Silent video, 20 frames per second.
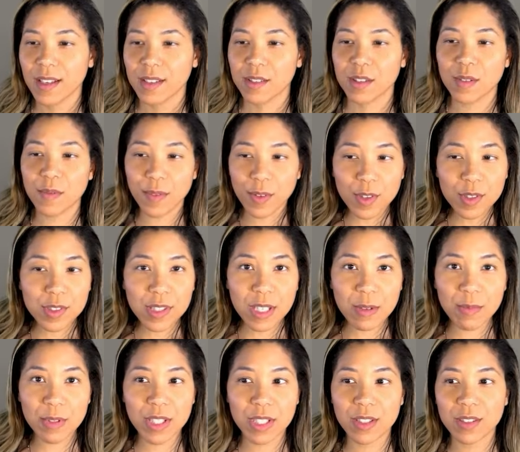The first
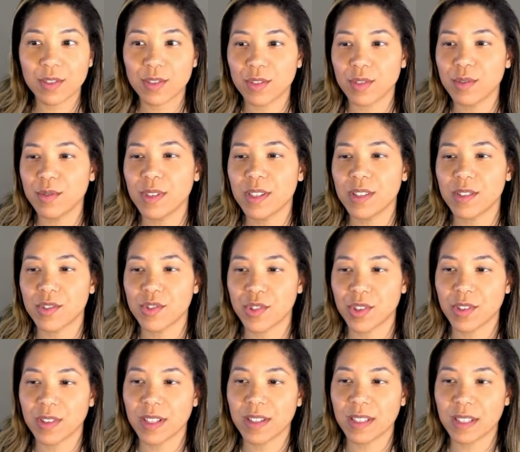thing we need to do is
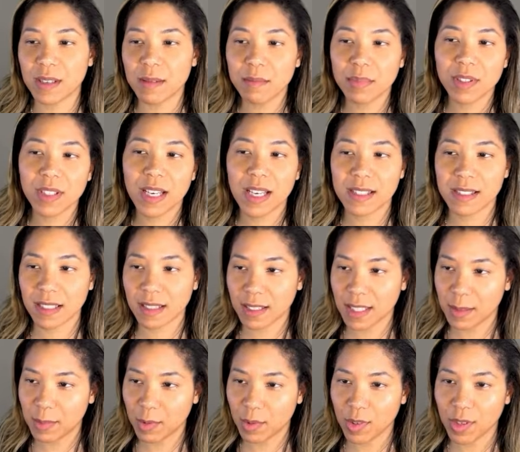ensure that the input has a
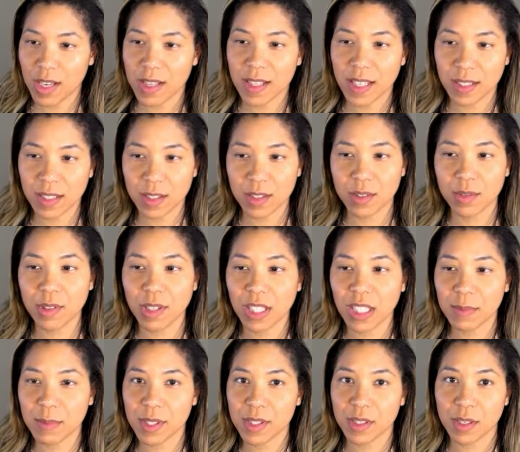label and that the two
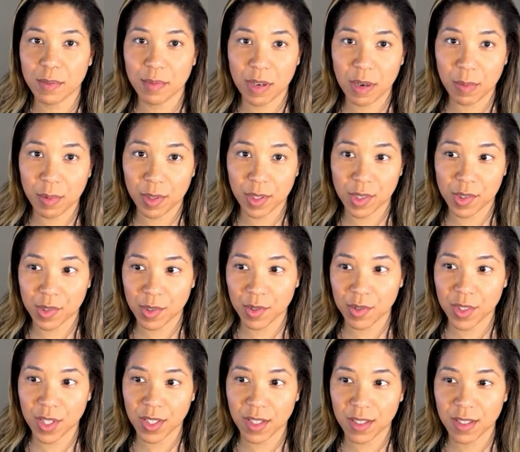elements are properly
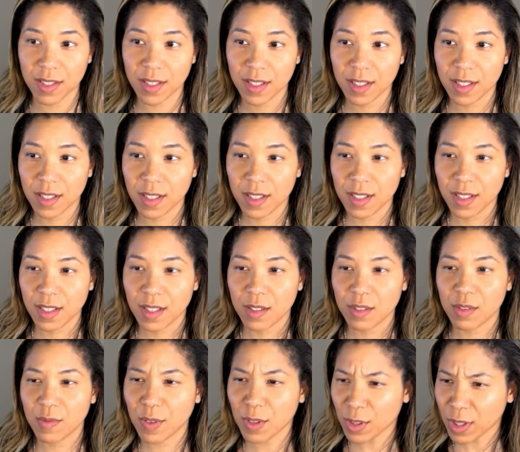associated.
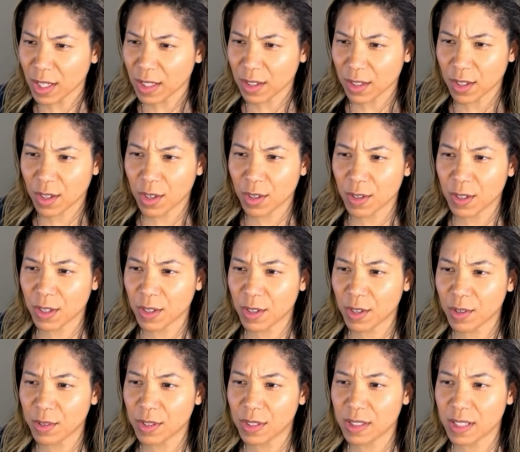If we look at the current
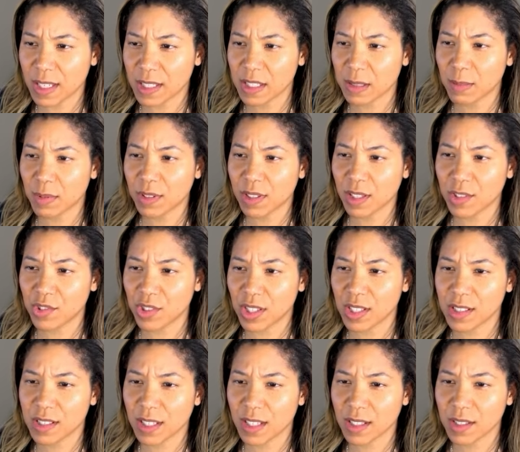code in
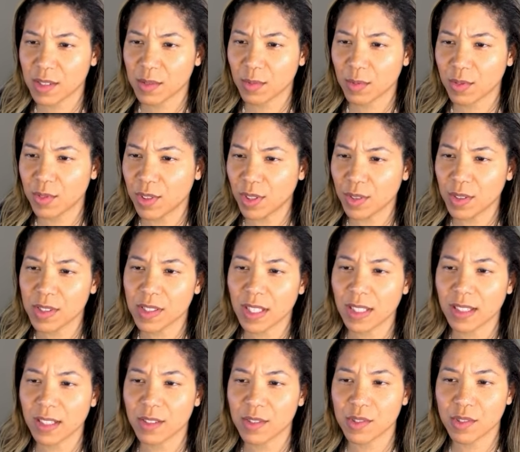textinput.jsx, we'll notice
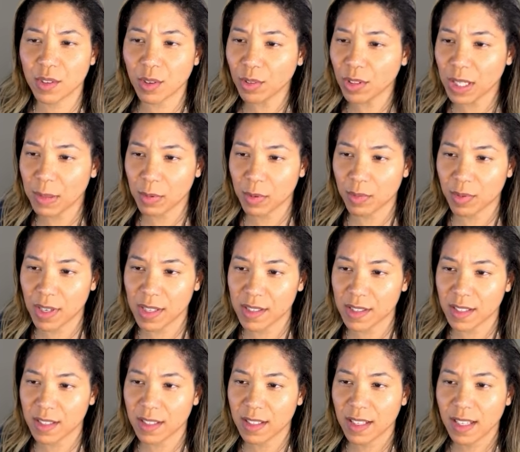that there is no label
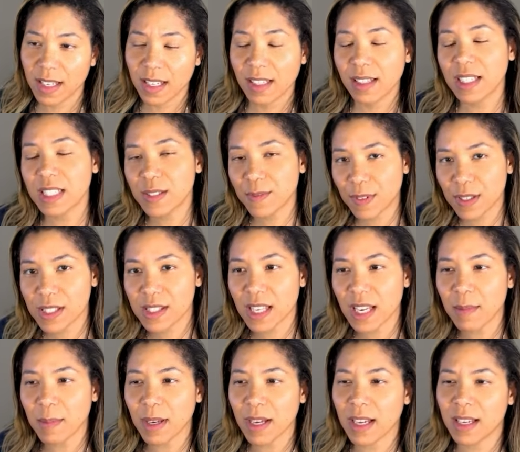present. Let's fix
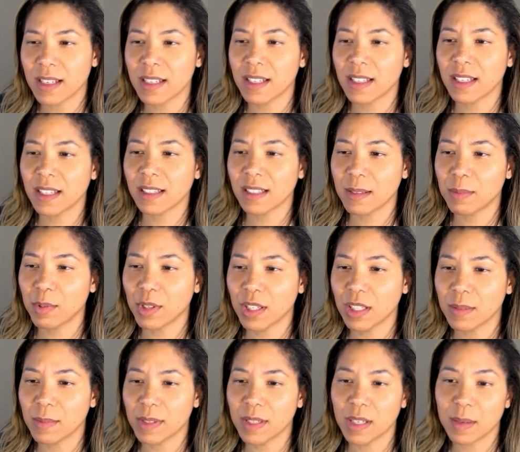that by adding a label
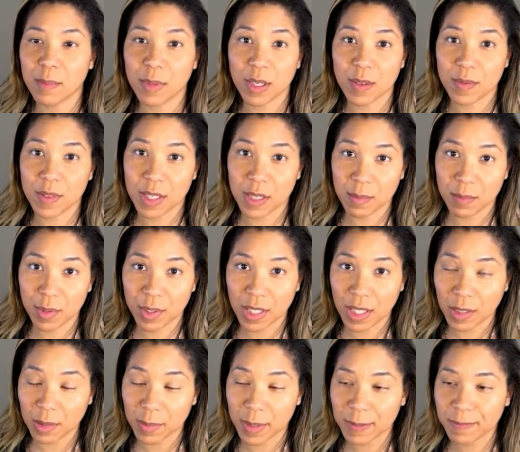element above the input
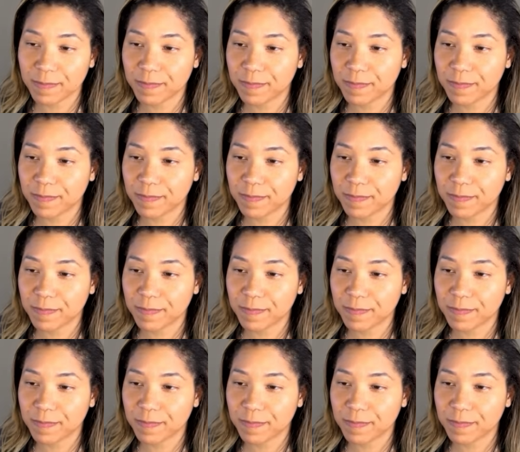element.